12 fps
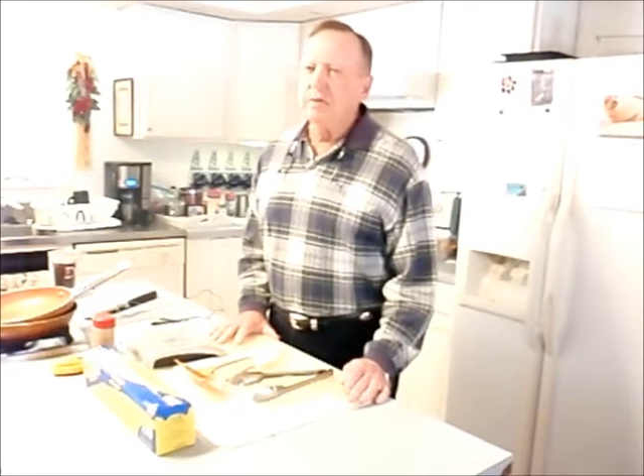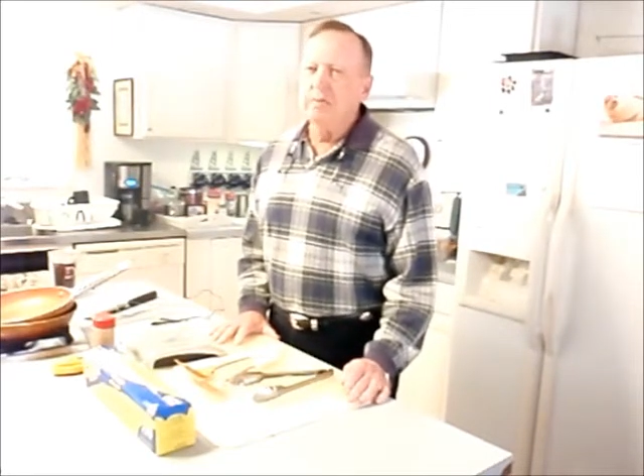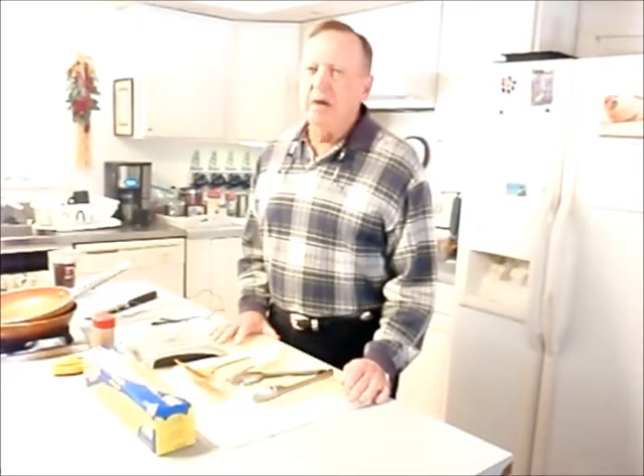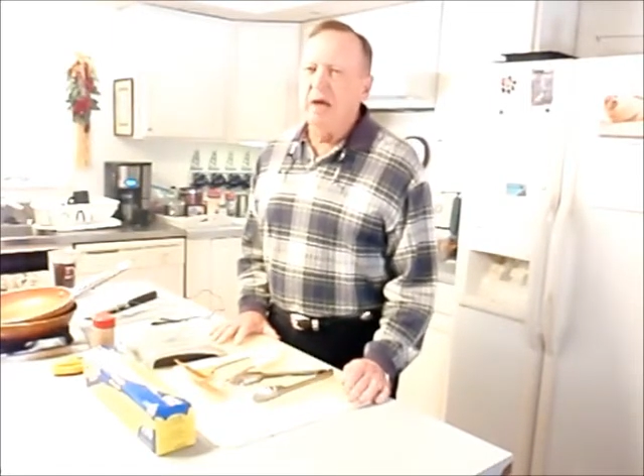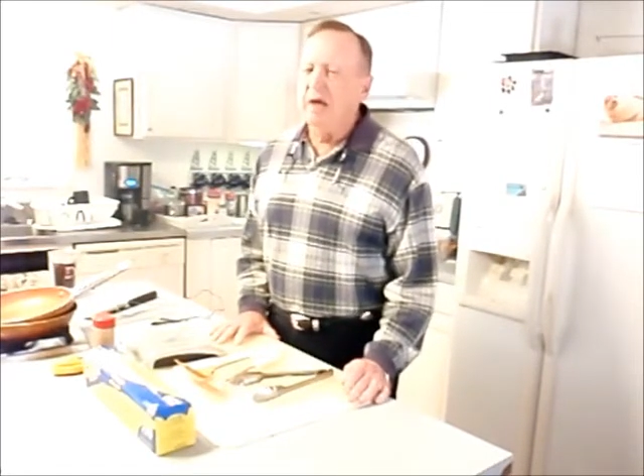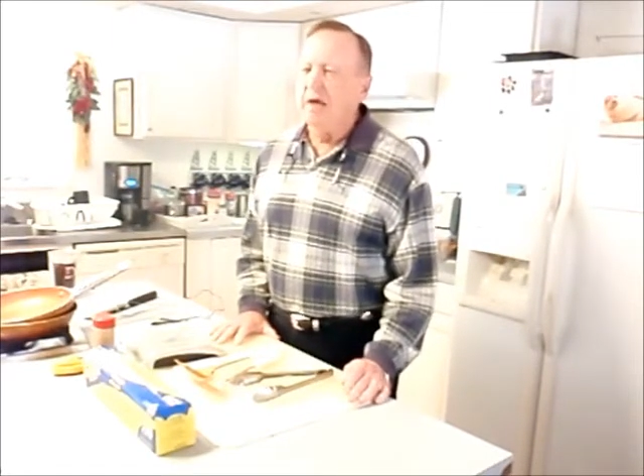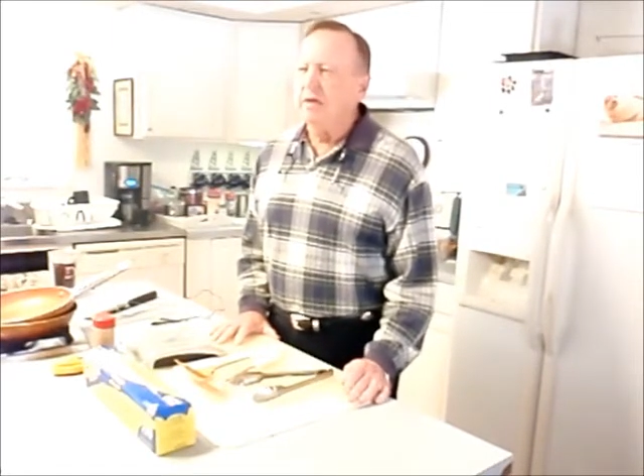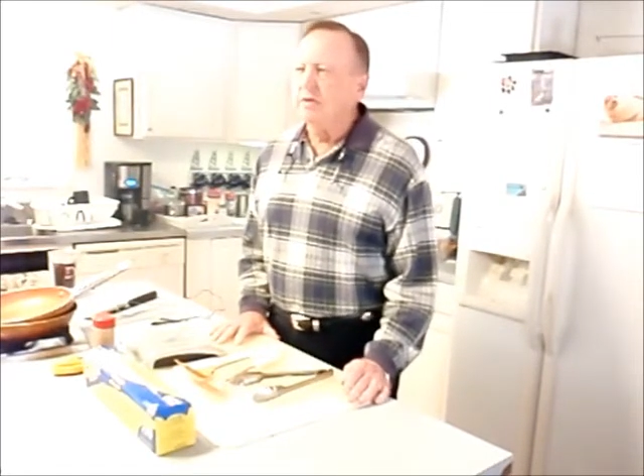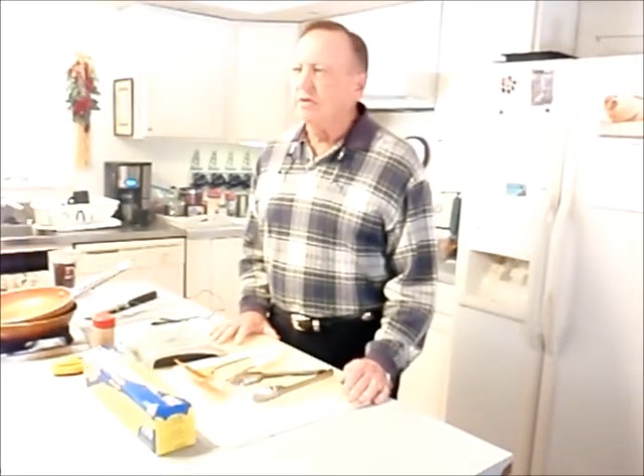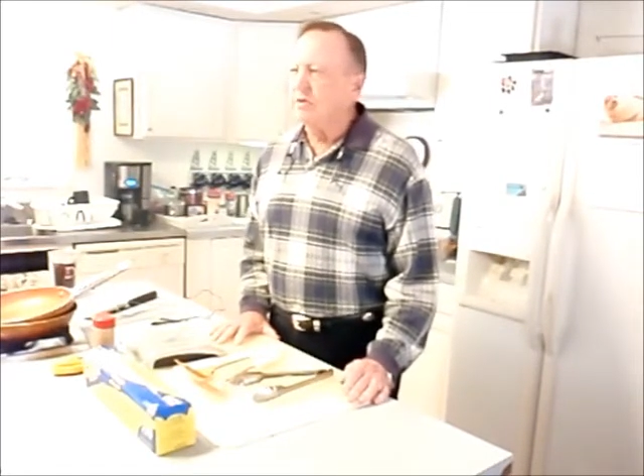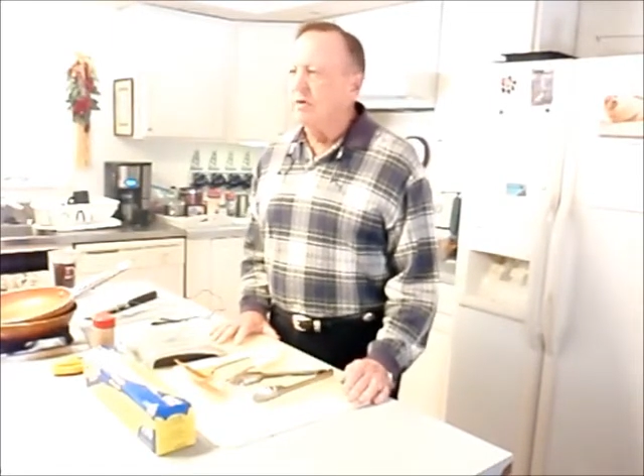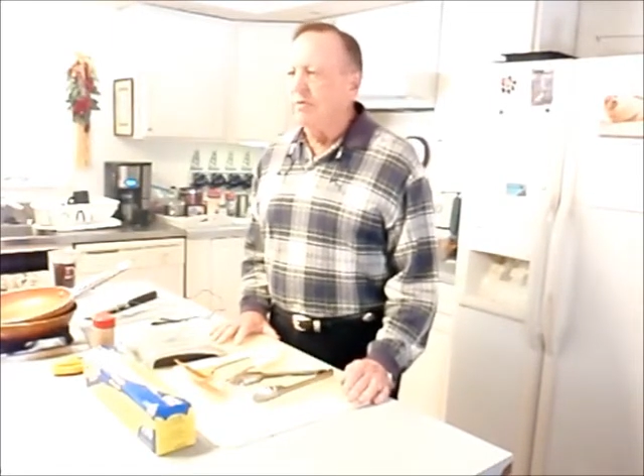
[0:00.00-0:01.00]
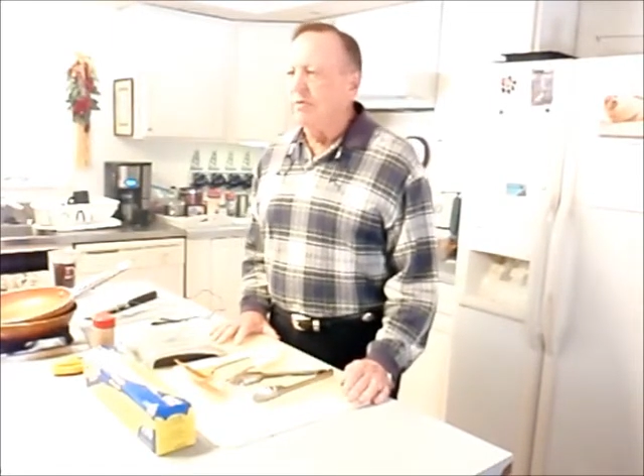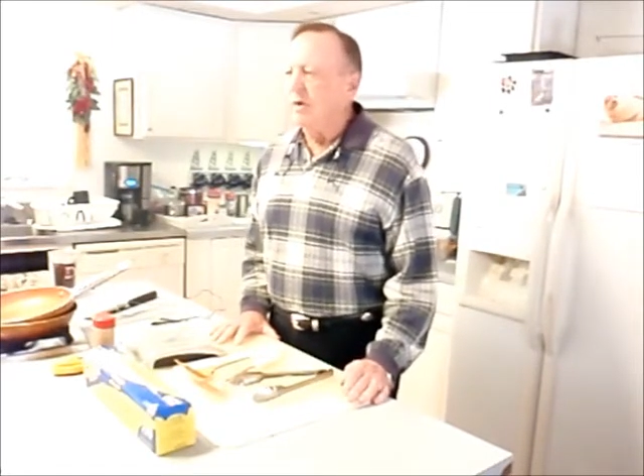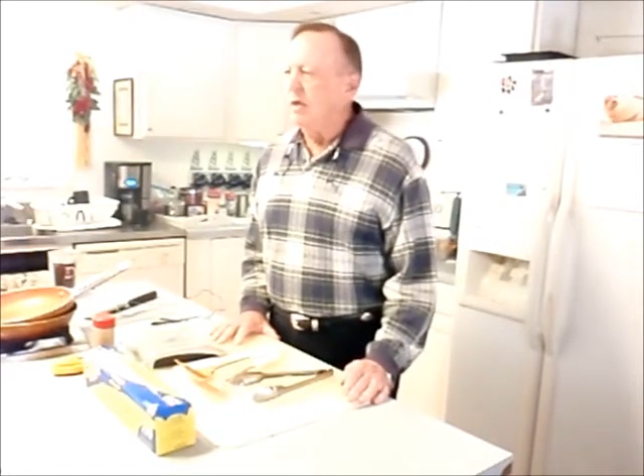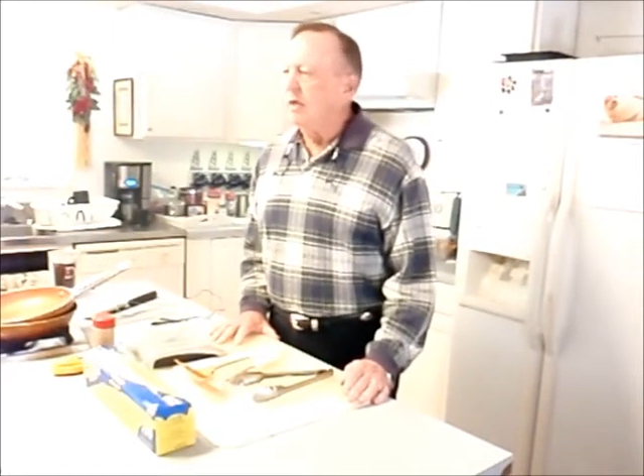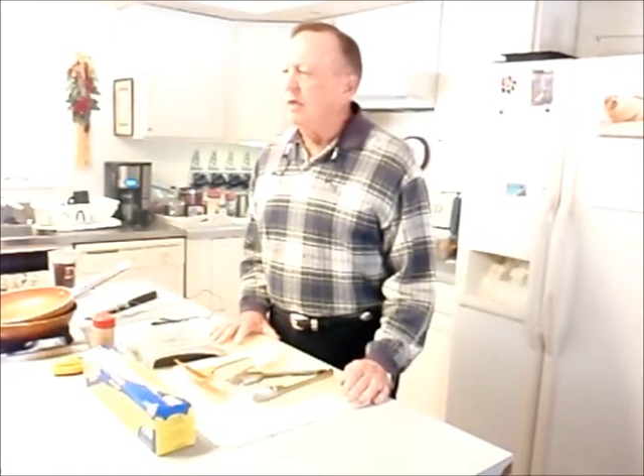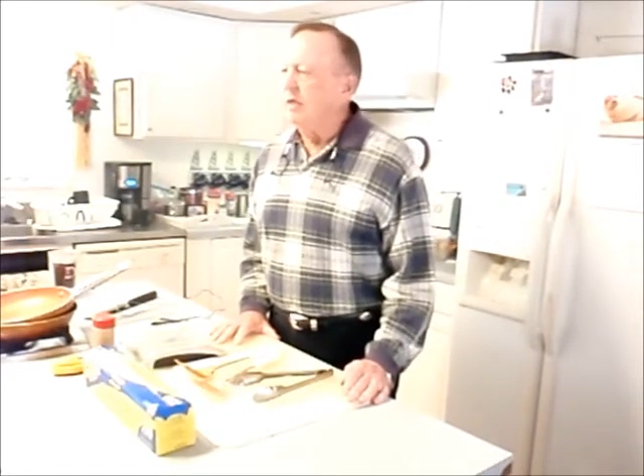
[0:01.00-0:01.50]
to buy and stuff
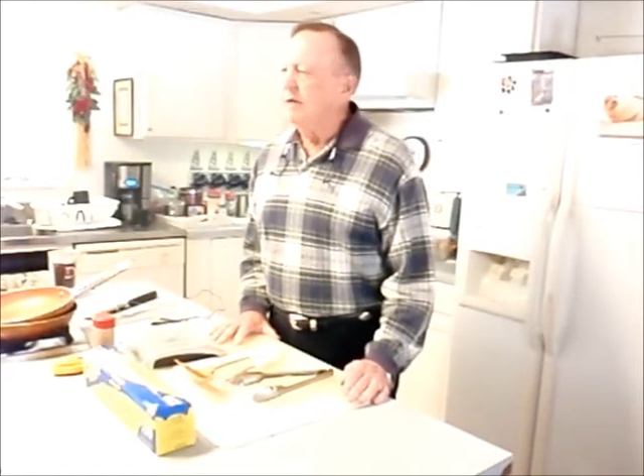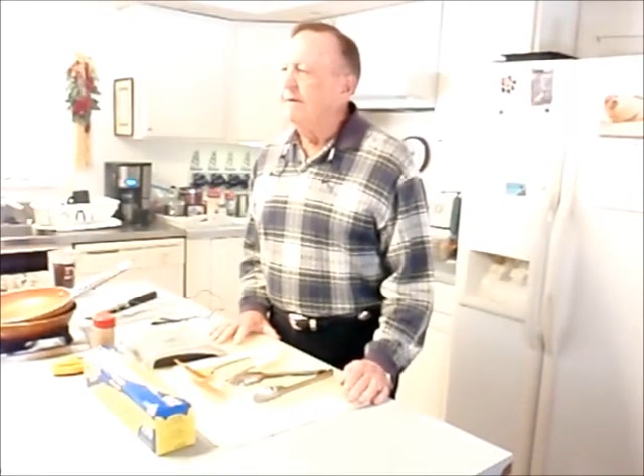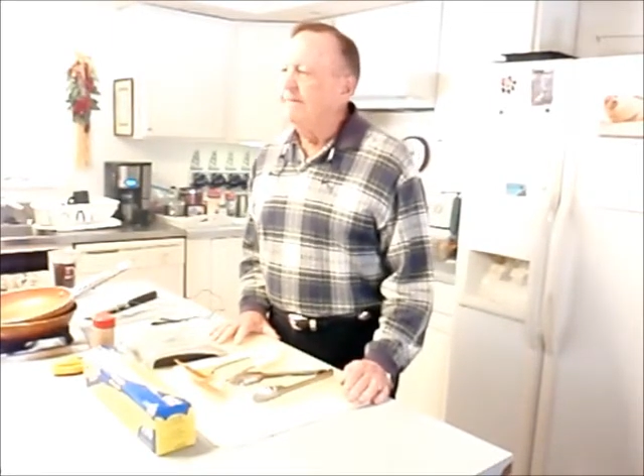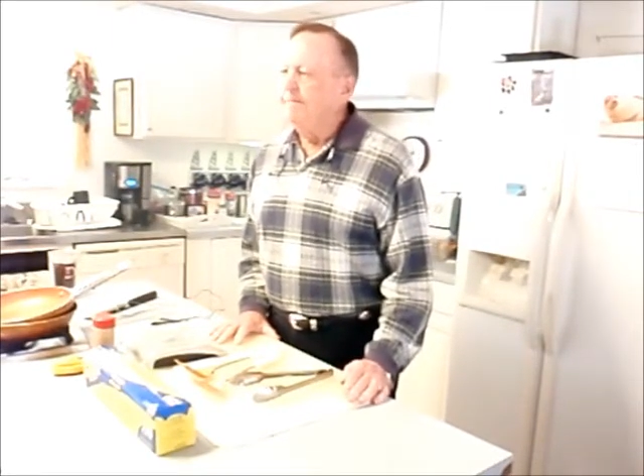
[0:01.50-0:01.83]
like that.